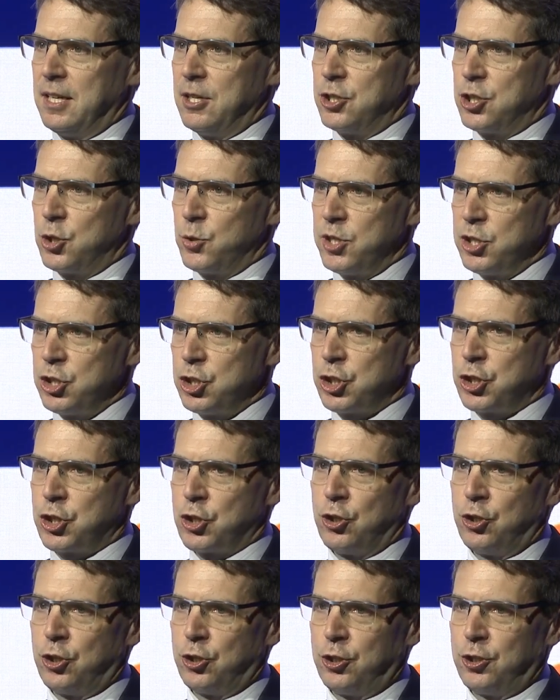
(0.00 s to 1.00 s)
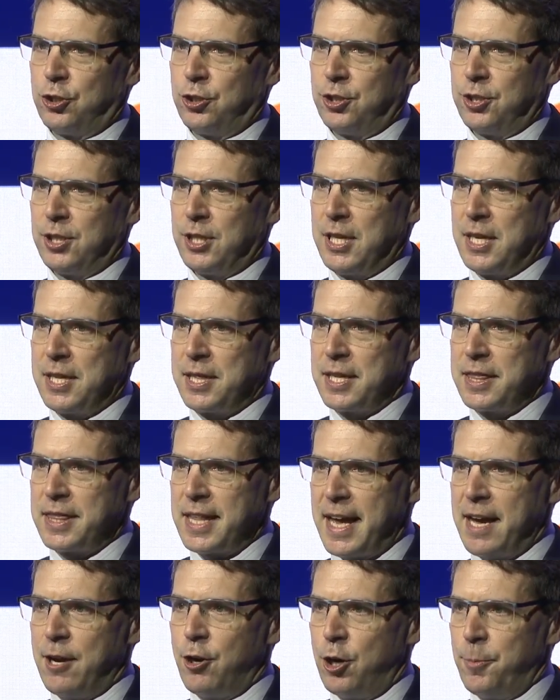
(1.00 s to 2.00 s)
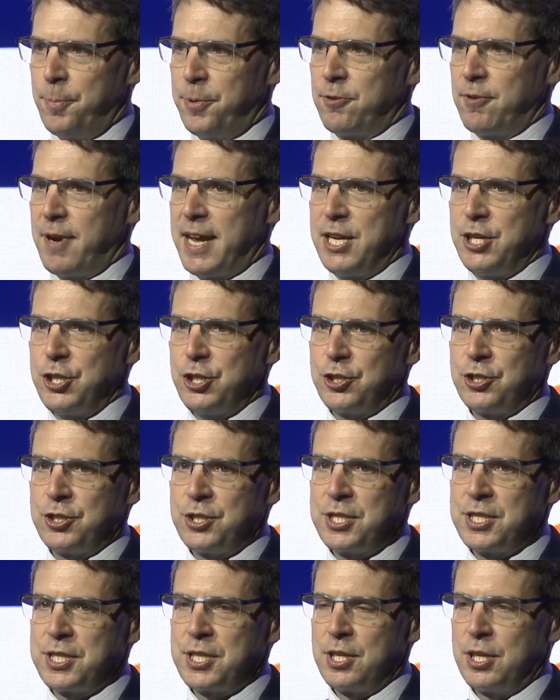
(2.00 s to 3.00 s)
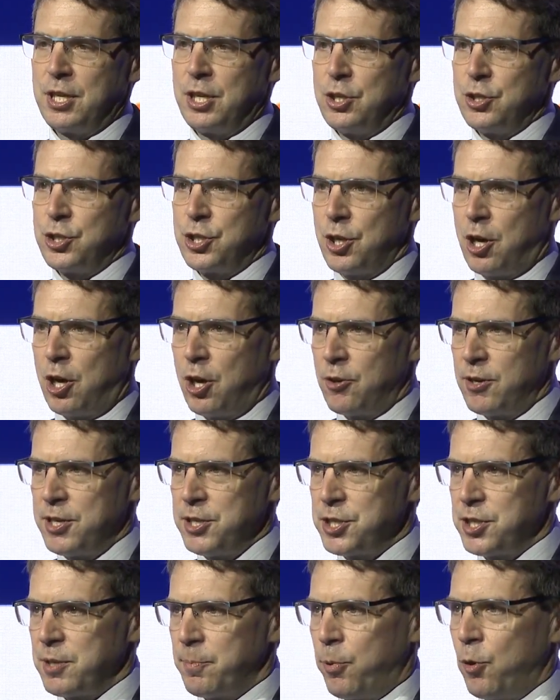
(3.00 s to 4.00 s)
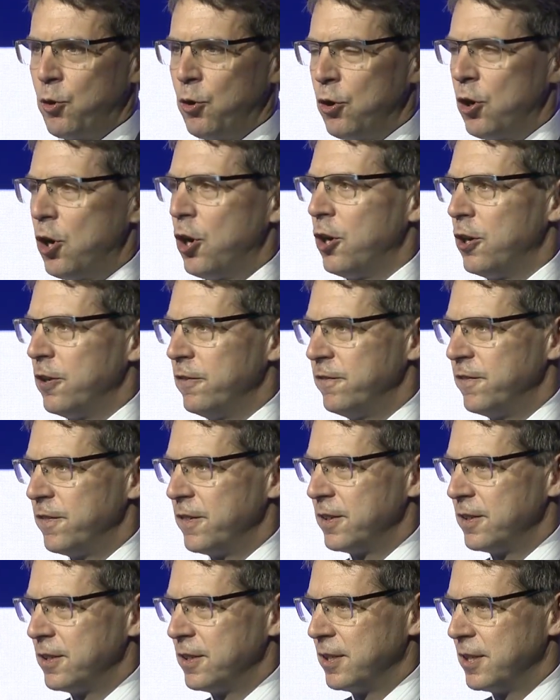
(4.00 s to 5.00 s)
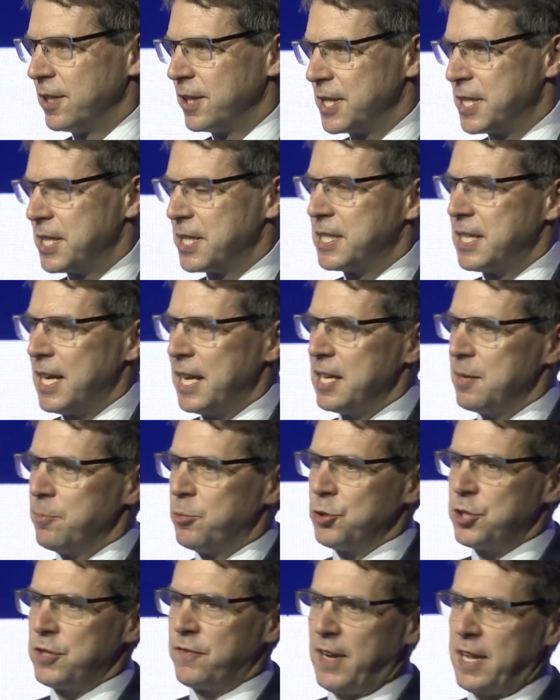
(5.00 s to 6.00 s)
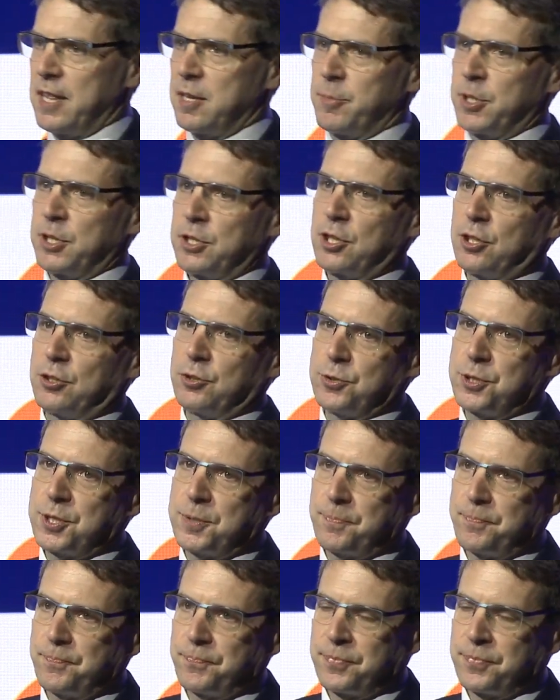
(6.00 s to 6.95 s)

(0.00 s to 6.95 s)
to ensure that their operations are in support of the Sustainable Development Goals.